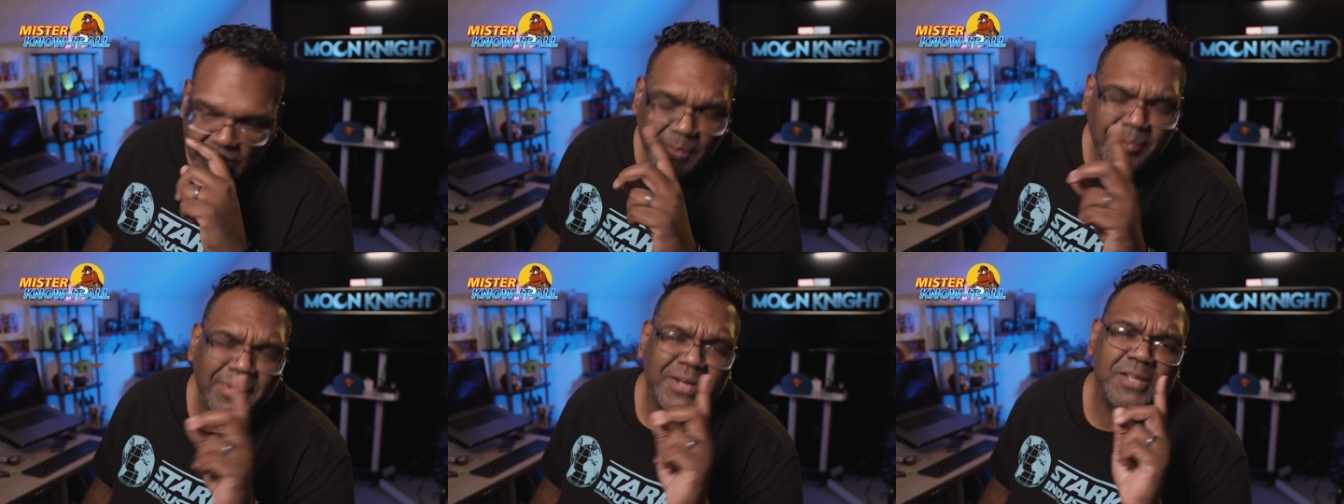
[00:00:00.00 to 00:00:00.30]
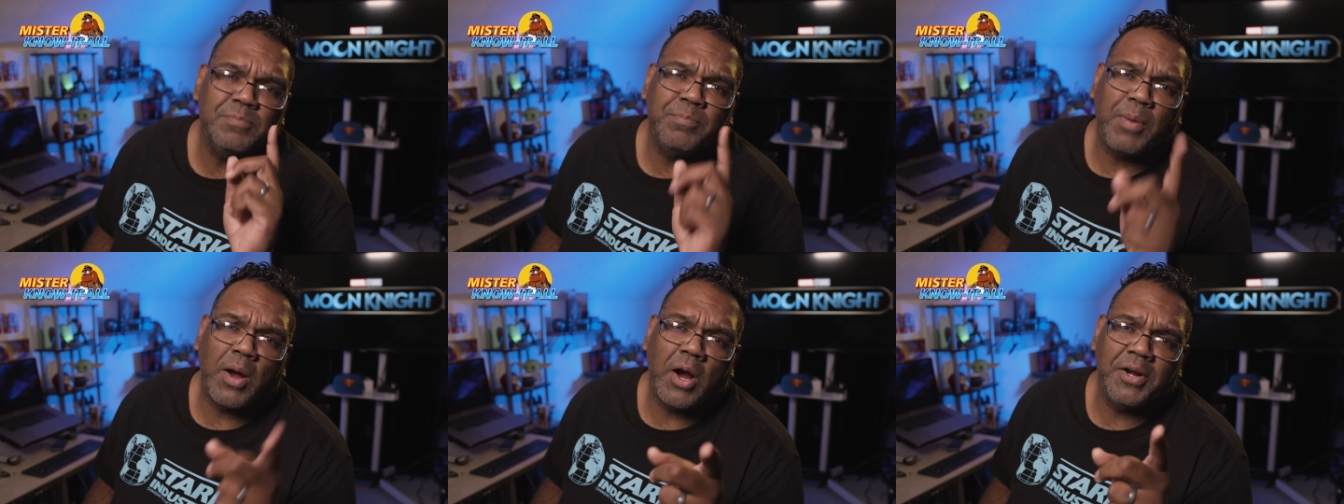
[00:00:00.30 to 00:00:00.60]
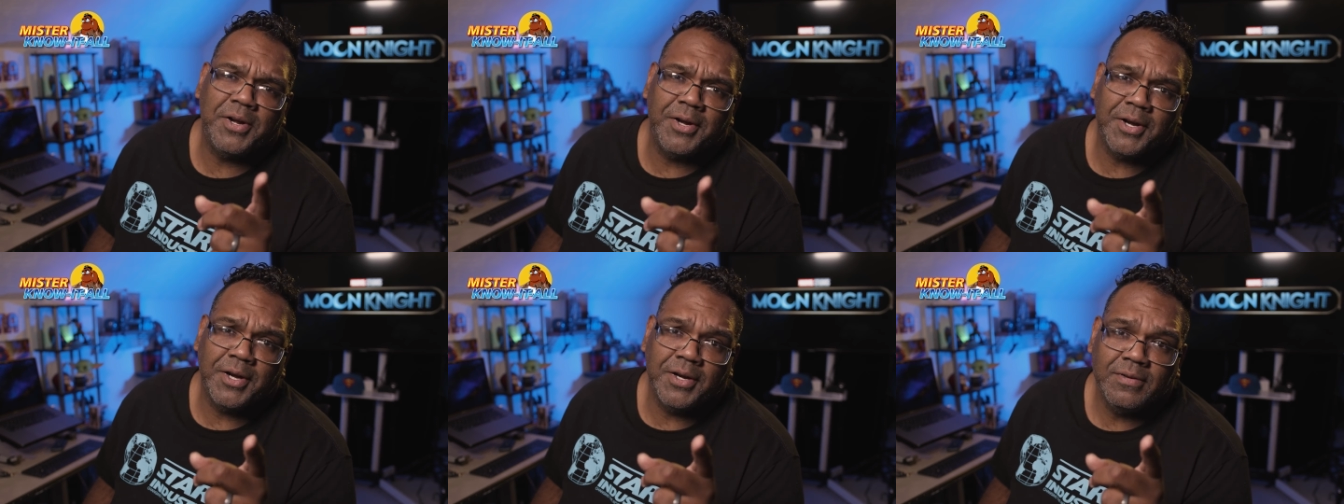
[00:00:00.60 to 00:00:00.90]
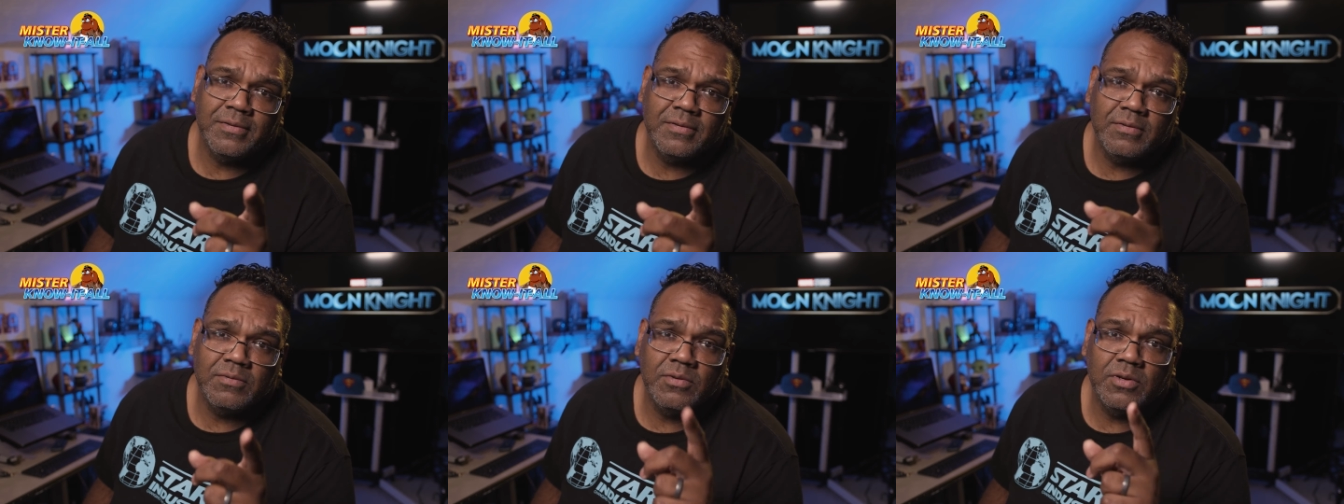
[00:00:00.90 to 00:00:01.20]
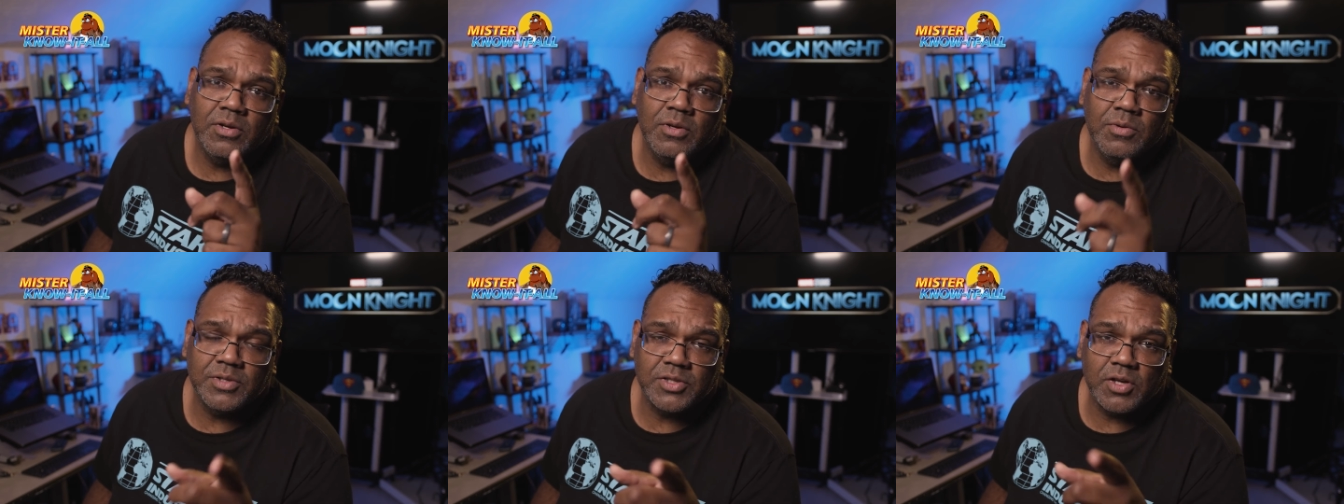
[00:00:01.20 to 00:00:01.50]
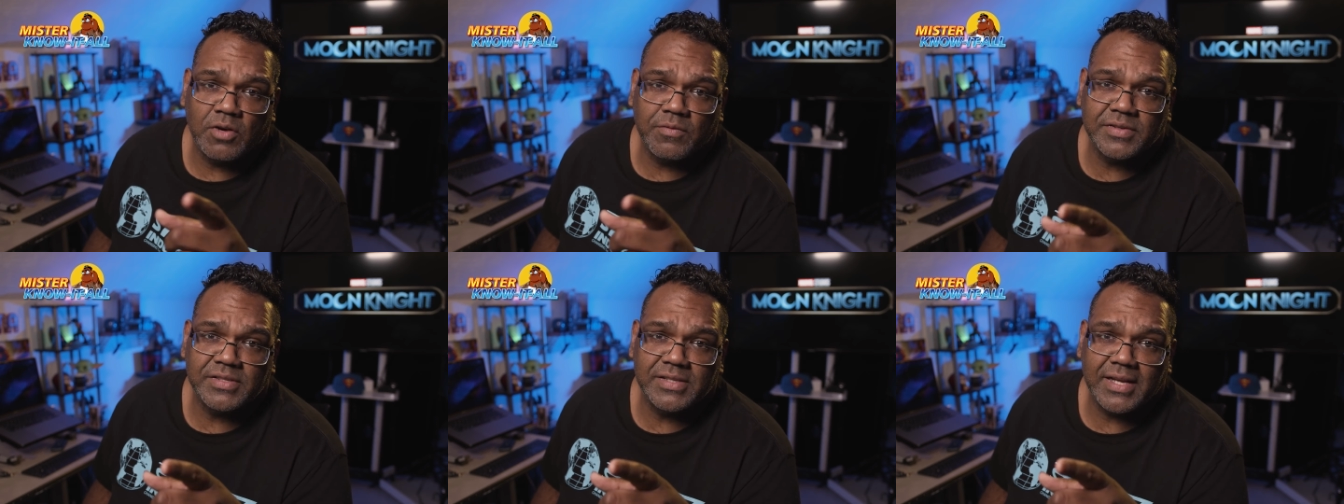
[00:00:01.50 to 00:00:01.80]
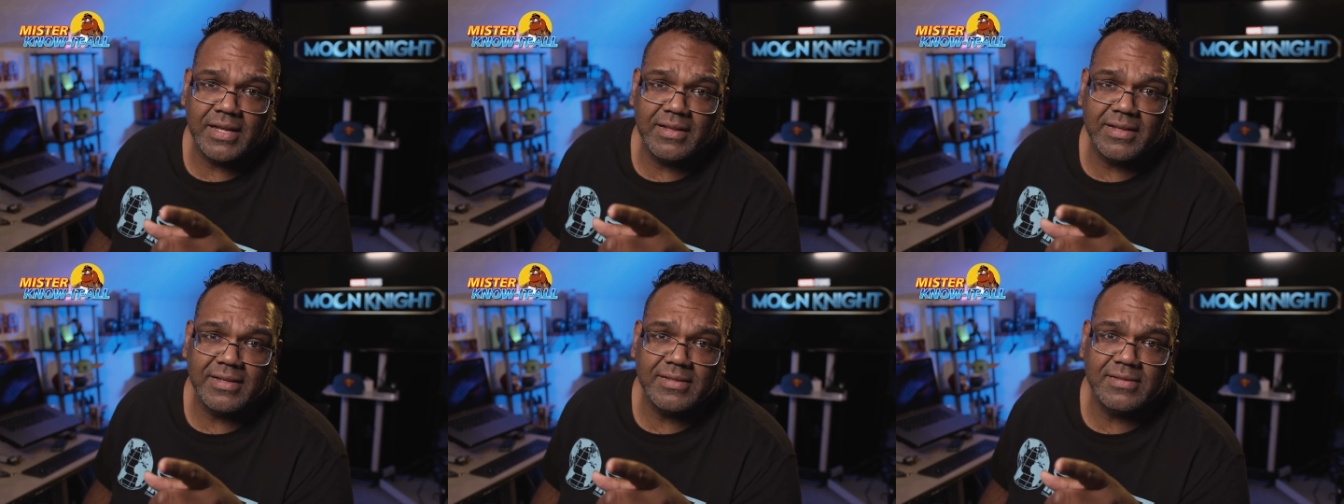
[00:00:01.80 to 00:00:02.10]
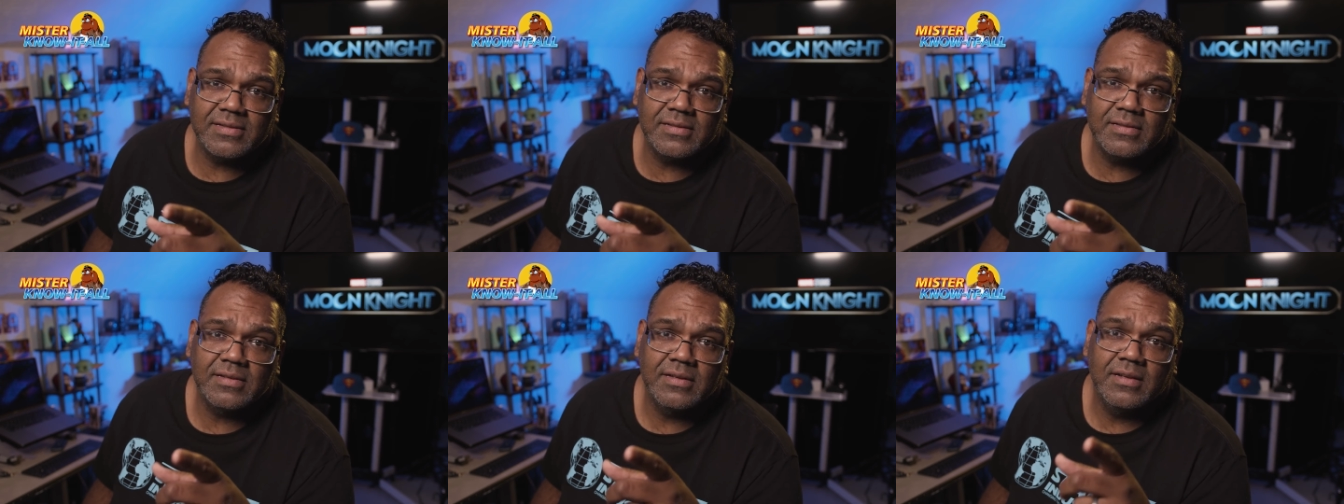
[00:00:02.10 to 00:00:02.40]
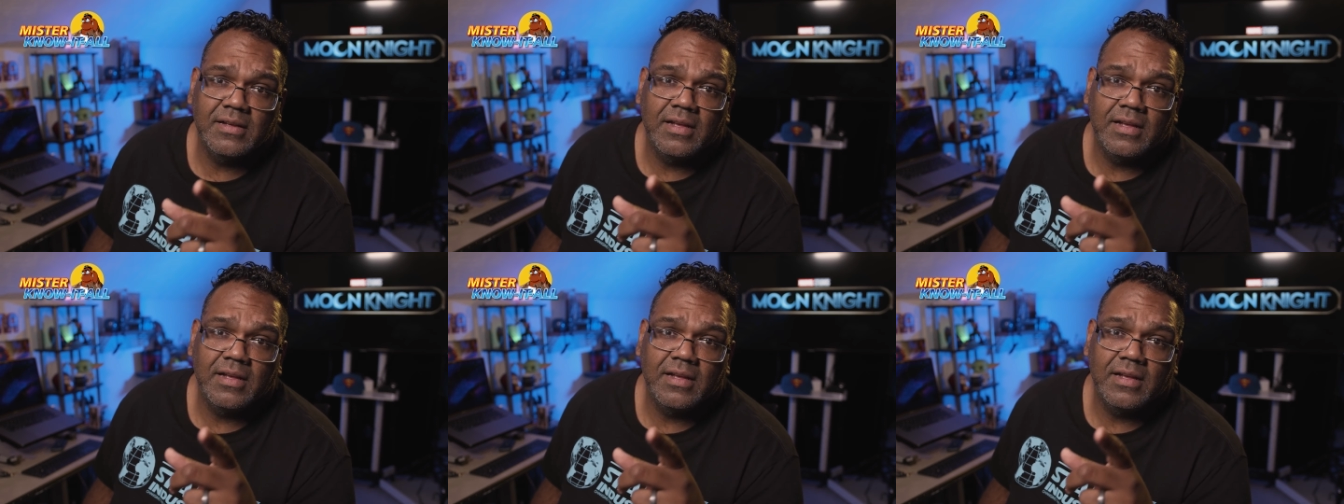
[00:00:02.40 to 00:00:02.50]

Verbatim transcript: but his partner, who was overzealous